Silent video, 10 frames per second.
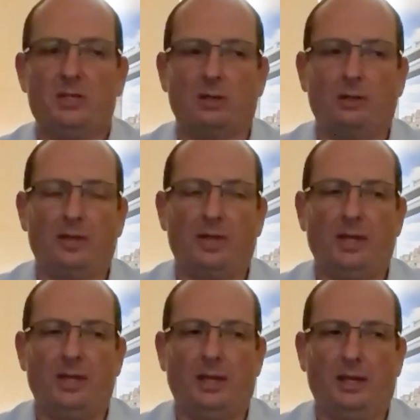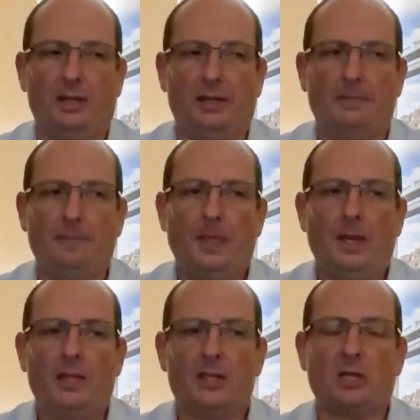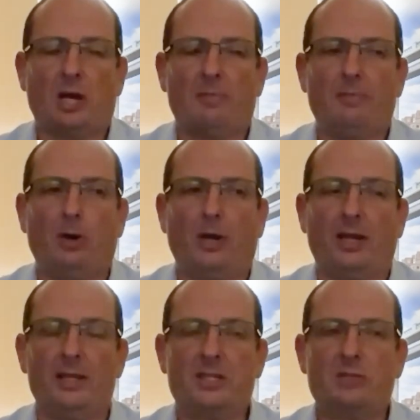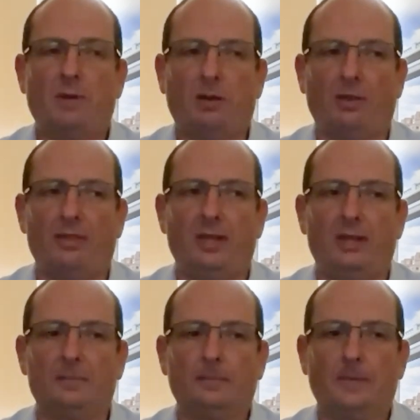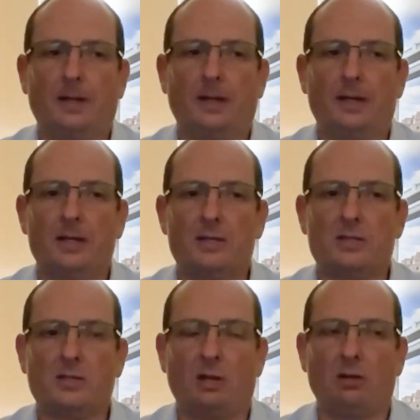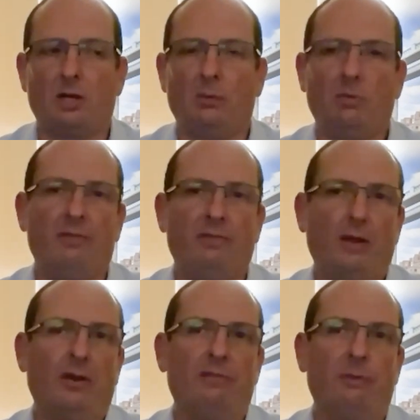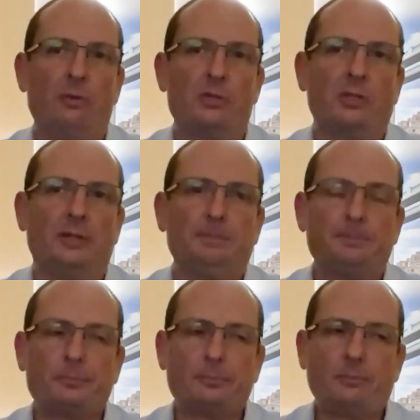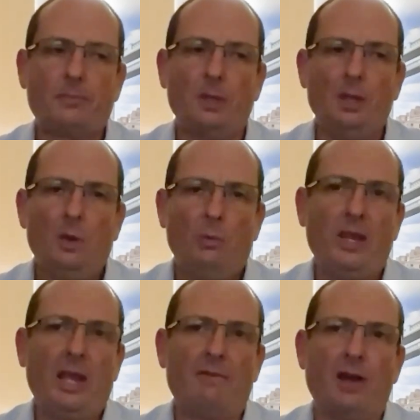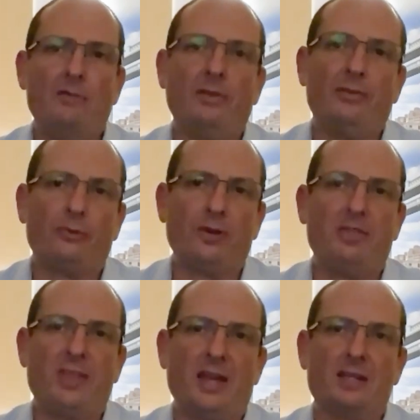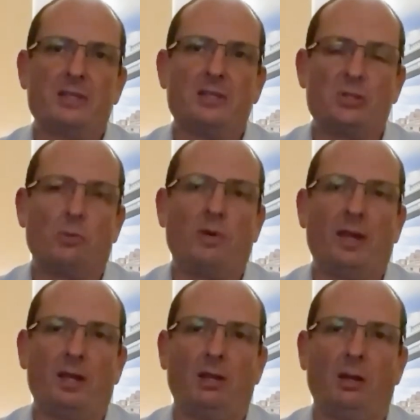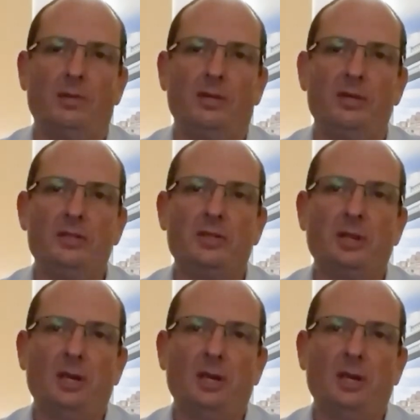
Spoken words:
on the type of mining. And this is where I think SolGold, we're very fortunate. We have over 3,000 square kilometres